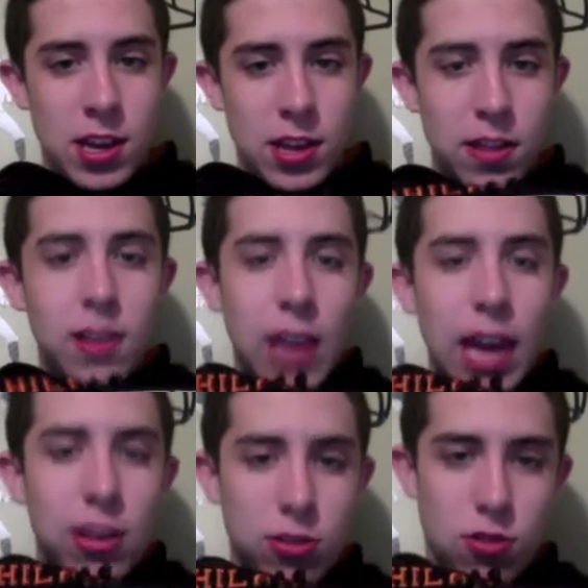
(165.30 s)
This
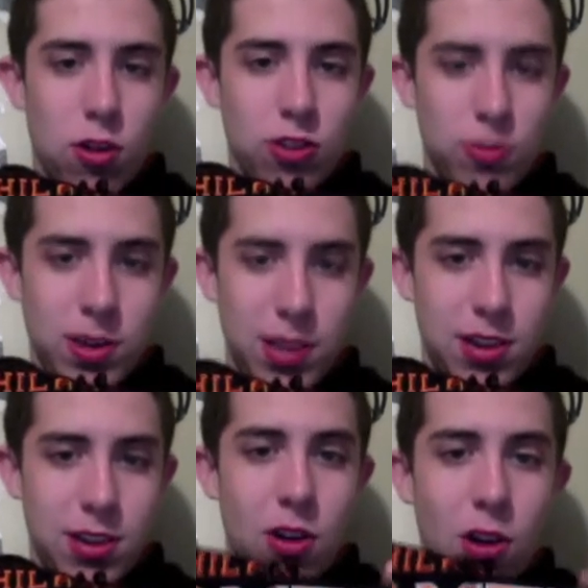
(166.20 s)
hates Crosby.
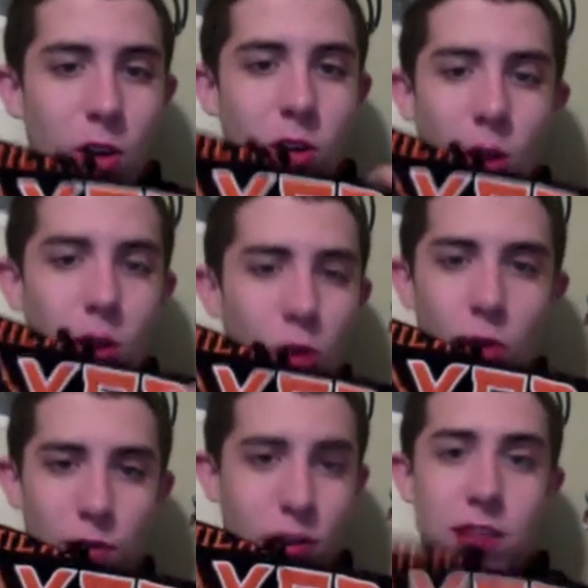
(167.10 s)
All
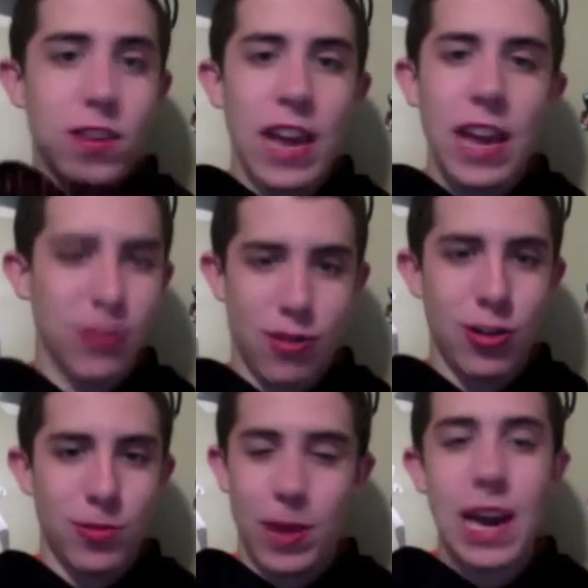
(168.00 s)
over it. This hates
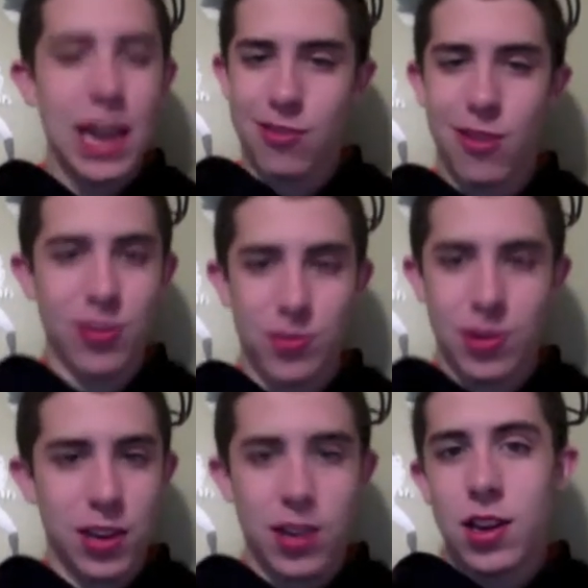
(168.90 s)
Crosby. I hate Crosby.
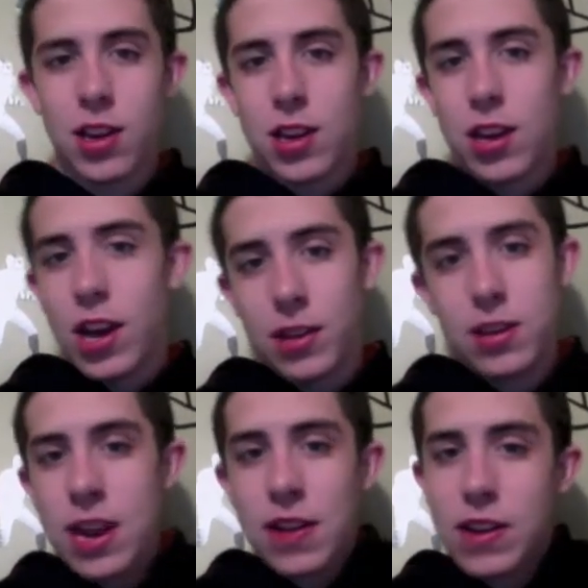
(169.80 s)
You
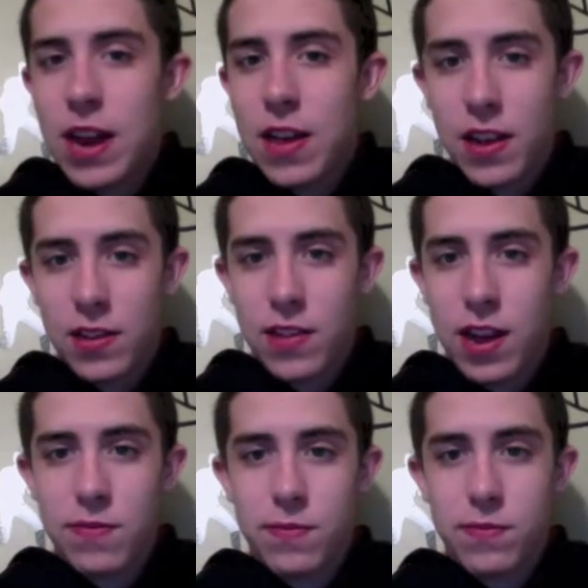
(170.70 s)
can't deny that he's
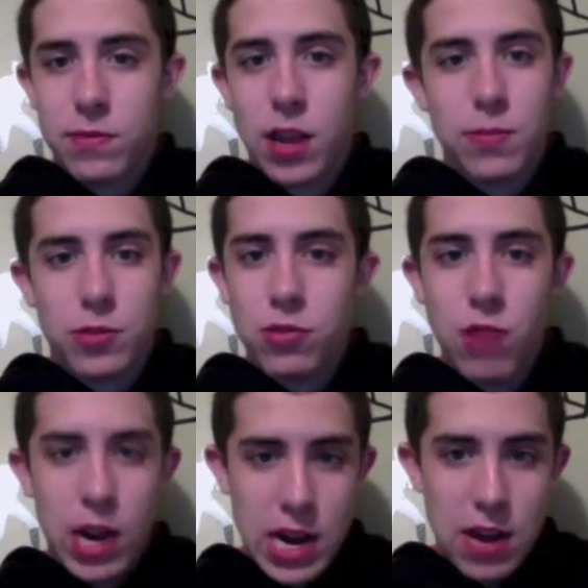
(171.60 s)
not top 2
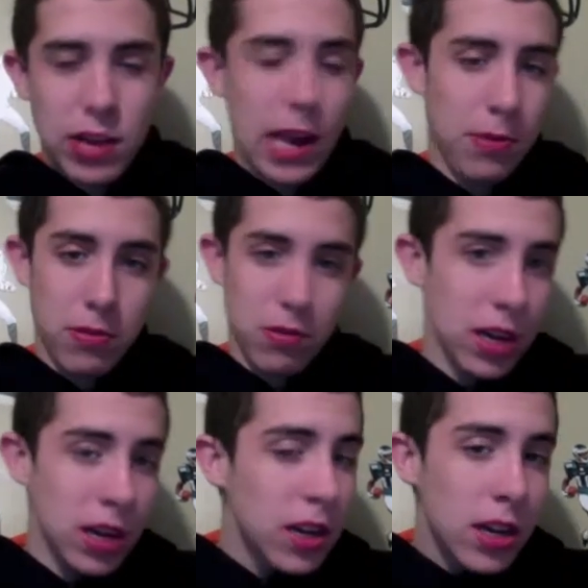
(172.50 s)
right now, top 3.